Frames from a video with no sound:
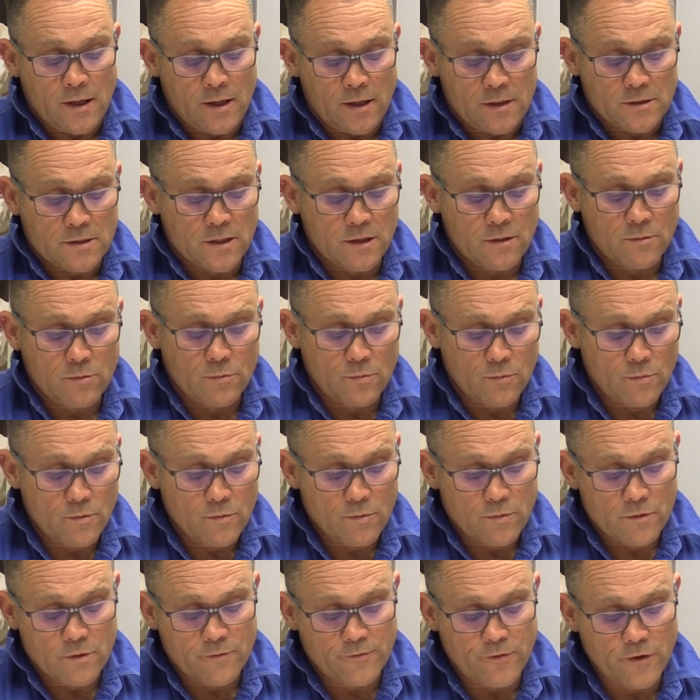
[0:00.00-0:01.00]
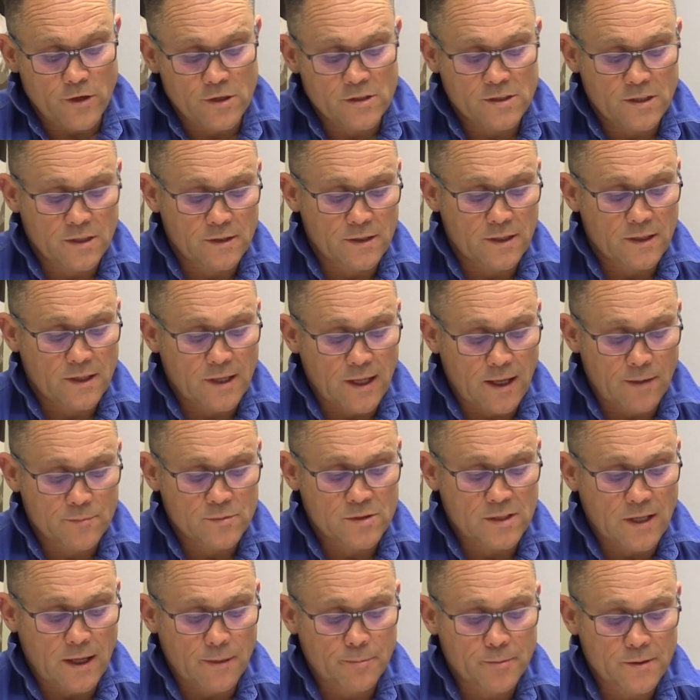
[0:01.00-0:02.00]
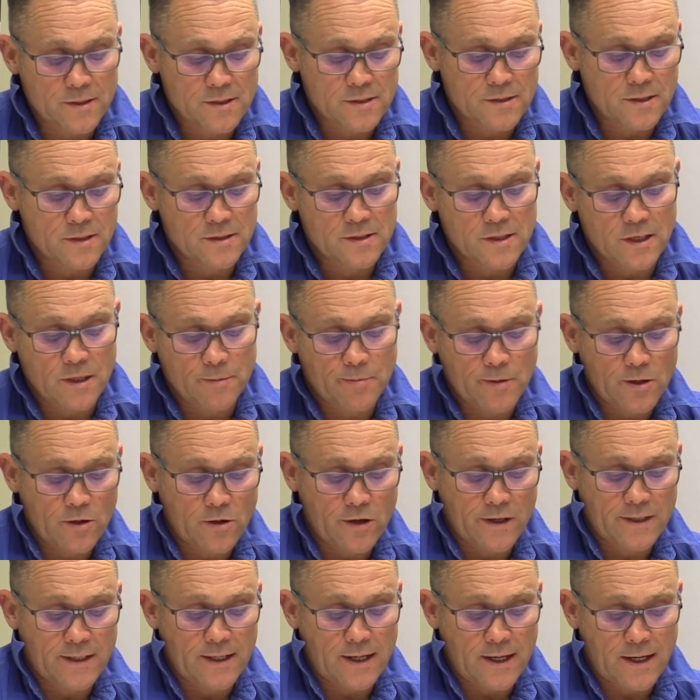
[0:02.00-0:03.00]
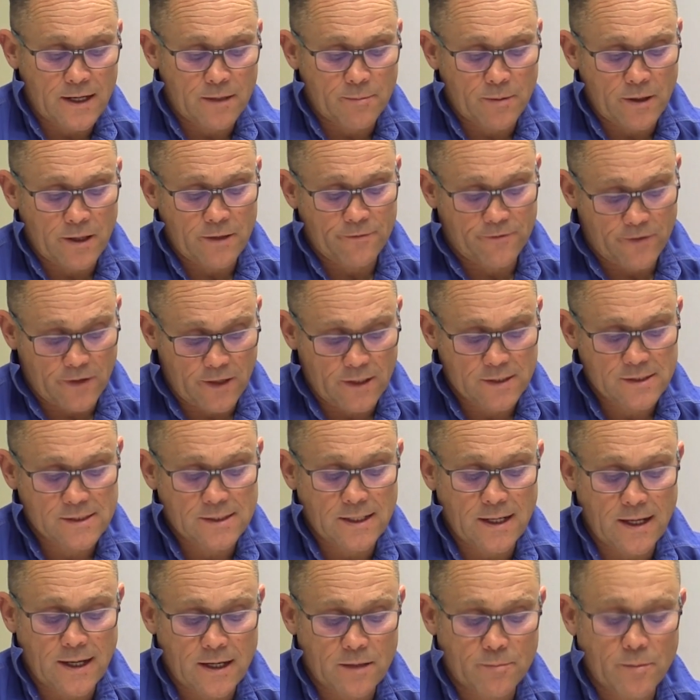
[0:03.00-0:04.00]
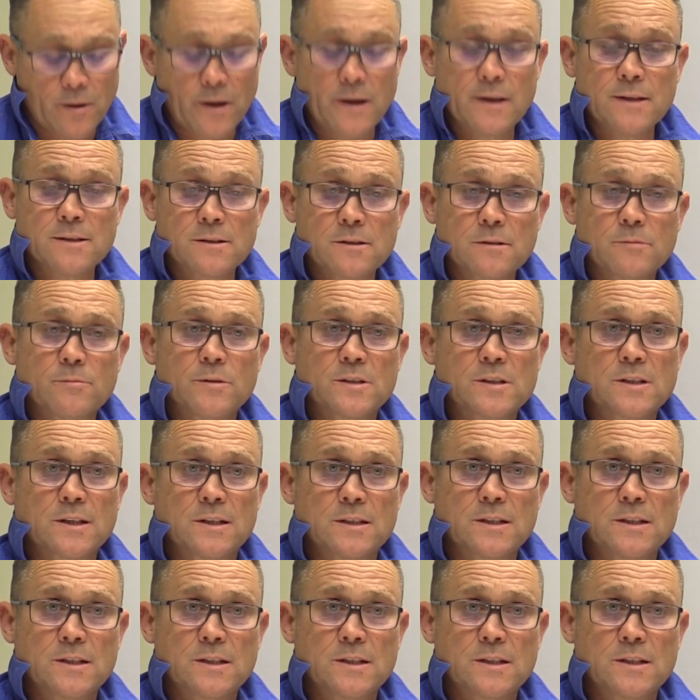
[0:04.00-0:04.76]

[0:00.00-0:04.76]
So the first thing that comes up is the DPI database, feeds database, which